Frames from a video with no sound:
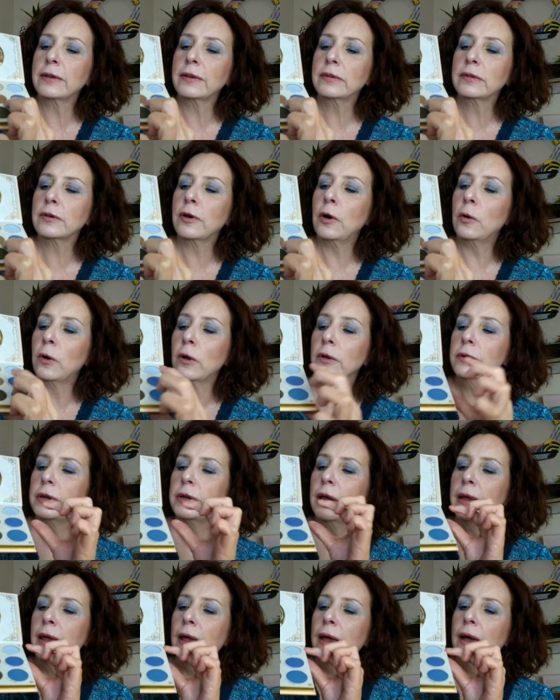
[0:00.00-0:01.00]
It's a gold.
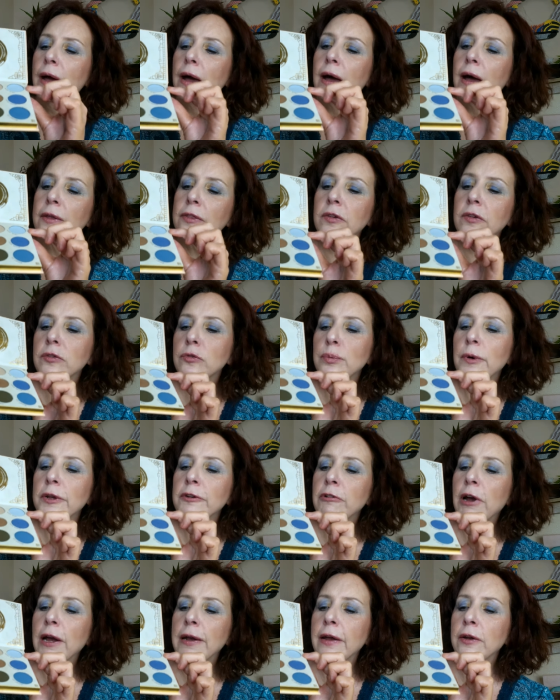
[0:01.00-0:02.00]
Uh, this
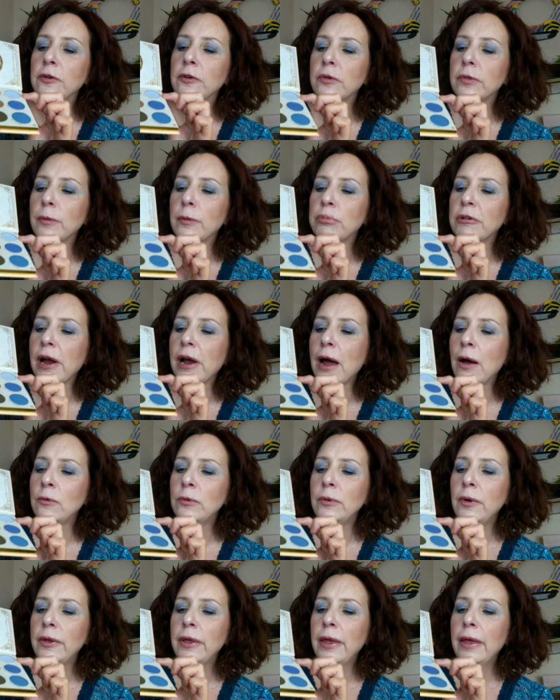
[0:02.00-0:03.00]
one right under the
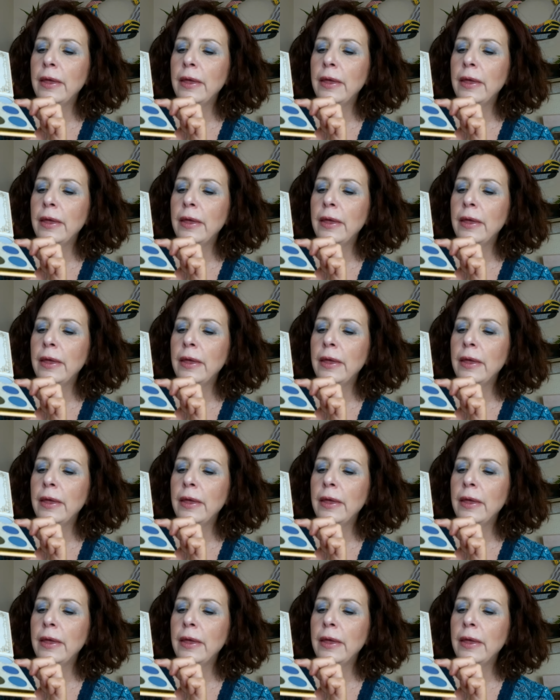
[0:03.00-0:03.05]
brow.